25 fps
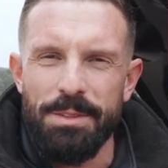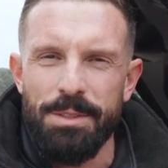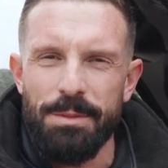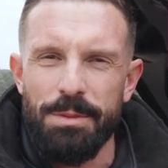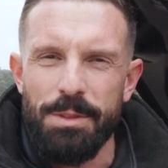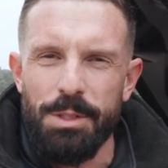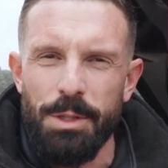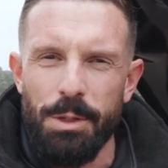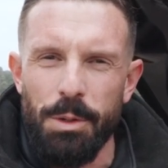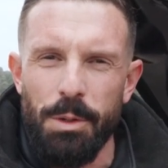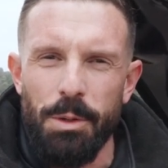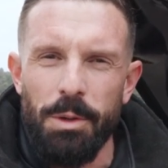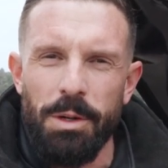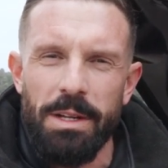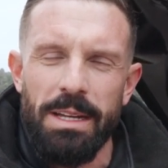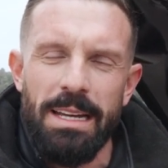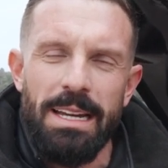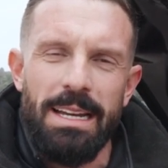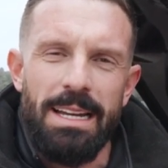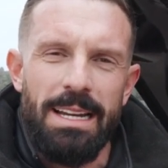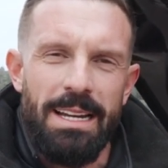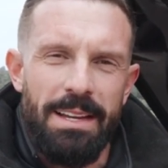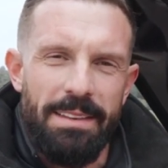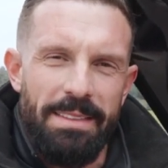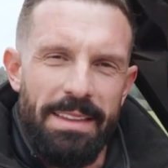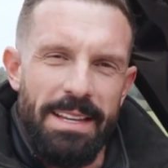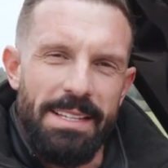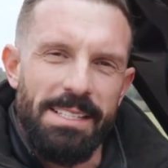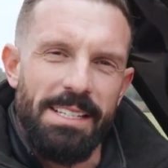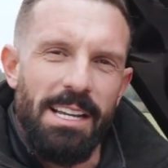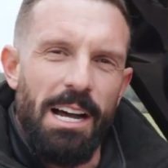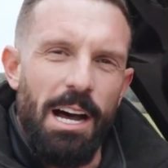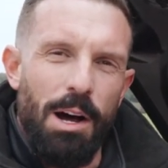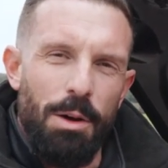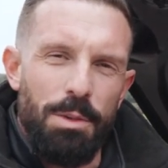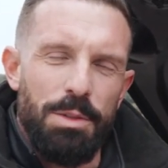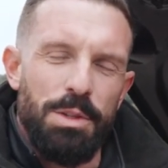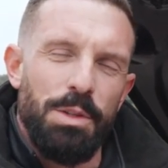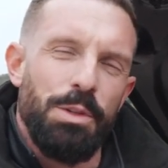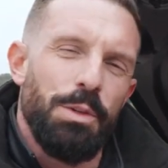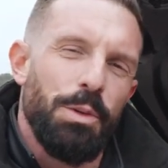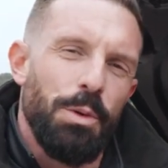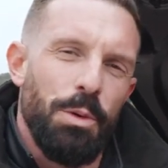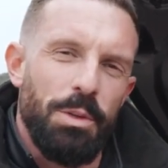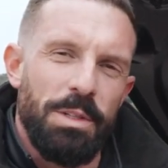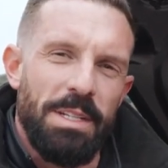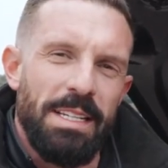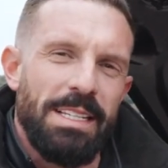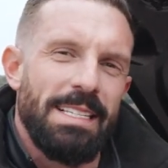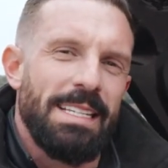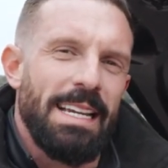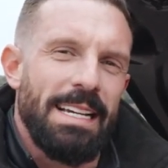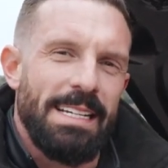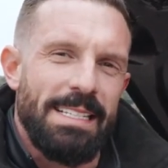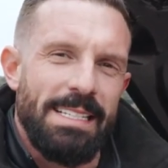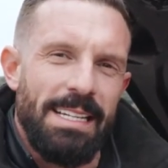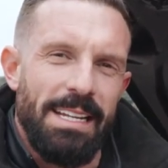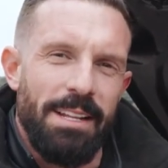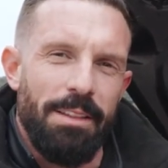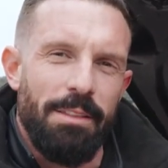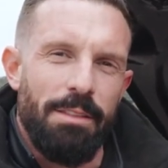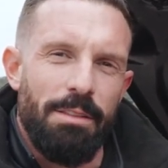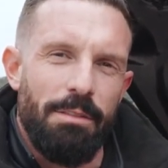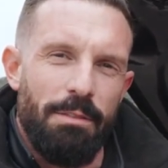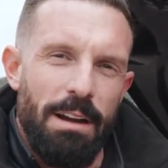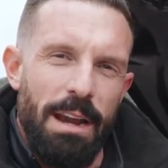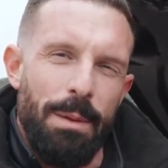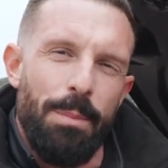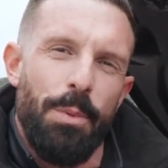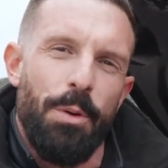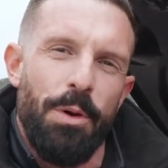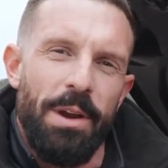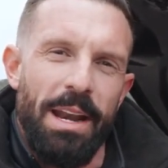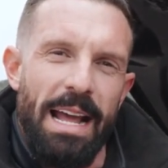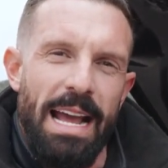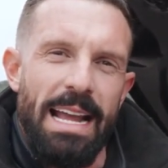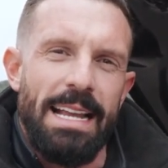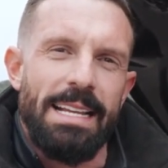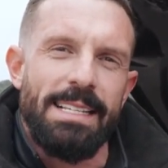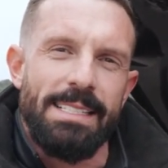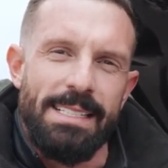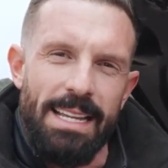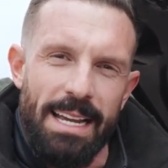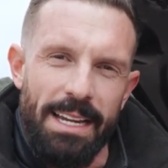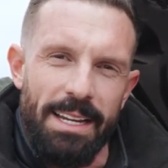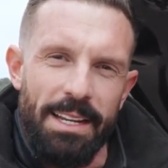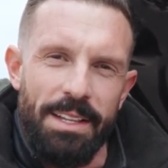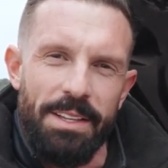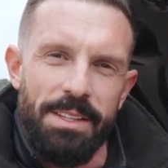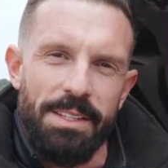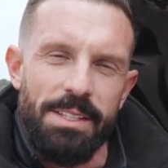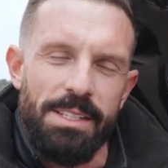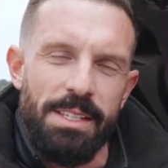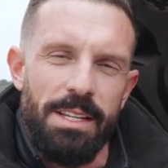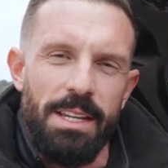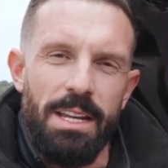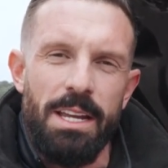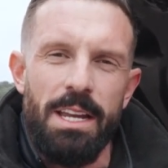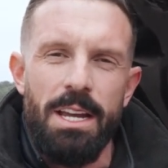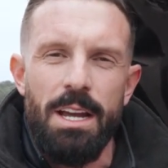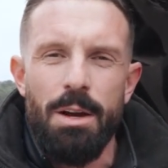of torque. This car will do 0 to 60 in 3.8 seconds